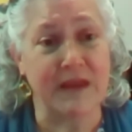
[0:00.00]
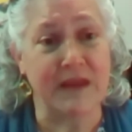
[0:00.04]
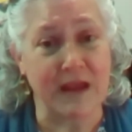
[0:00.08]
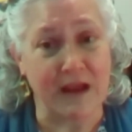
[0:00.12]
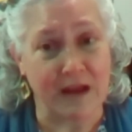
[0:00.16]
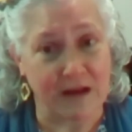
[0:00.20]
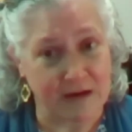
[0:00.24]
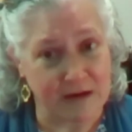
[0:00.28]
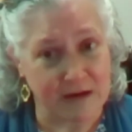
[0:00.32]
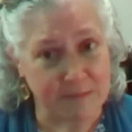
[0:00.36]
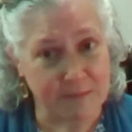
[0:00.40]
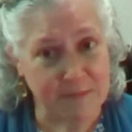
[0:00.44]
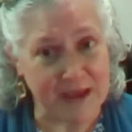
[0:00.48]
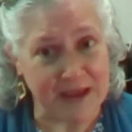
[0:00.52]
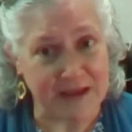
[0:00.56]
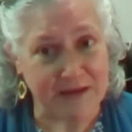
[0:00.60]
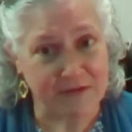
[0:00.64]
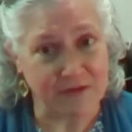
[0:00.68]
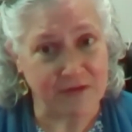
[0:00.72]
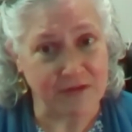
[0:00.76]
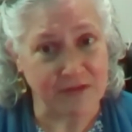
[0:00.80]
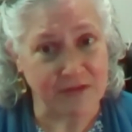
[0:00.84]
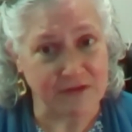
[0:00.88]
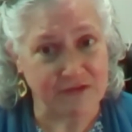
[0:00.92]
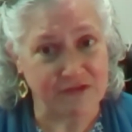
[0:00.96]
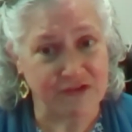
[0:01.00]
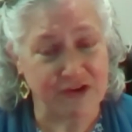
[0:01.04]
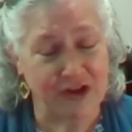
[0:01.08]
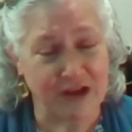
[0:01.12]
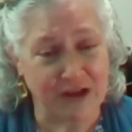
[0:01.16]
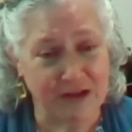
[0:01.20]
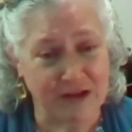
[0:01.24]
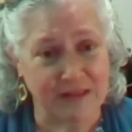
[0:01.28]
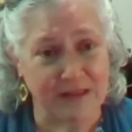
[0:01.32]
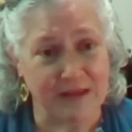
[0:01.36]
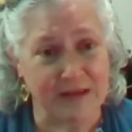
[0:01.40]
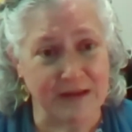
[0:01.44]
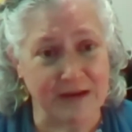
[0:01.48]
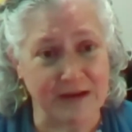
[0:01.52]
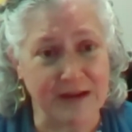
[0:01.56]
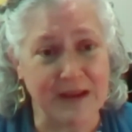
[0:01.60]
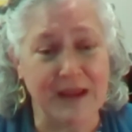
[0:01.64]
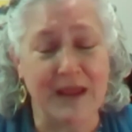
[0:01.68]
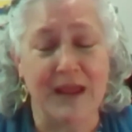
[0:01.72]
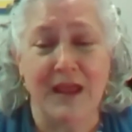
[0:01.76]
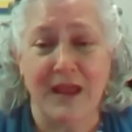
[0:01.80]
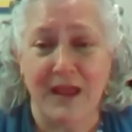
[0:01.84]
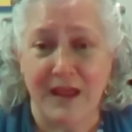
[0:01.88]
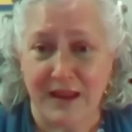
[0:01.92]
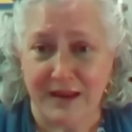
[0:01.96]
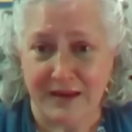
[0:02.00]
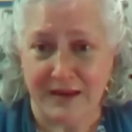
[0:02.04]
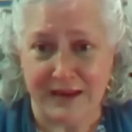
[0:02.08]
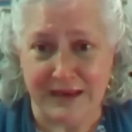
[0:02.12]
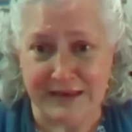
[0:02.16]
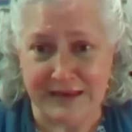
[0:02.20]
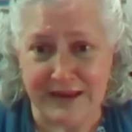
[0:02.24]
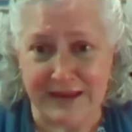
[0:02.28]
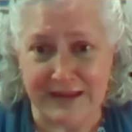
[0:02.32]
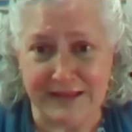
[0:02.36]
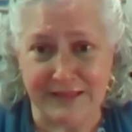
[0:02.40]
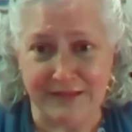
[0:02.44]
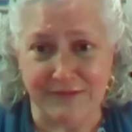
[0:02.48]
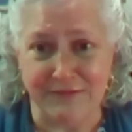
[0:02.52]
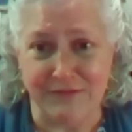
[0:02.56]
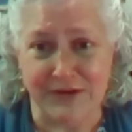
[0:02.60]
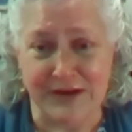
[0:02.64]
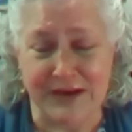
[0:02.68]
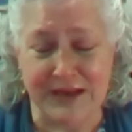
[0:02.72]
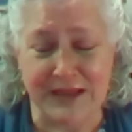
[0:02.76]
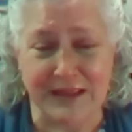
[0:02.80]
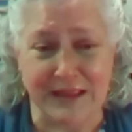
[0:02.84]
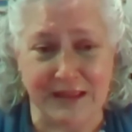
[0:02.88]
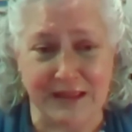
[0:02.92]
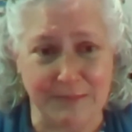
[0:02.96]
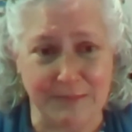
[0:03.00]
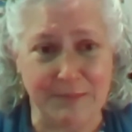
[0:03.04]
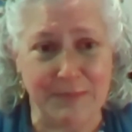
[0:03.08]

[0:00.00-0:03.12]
I'm going to pass on the chocolate and take the vanilla.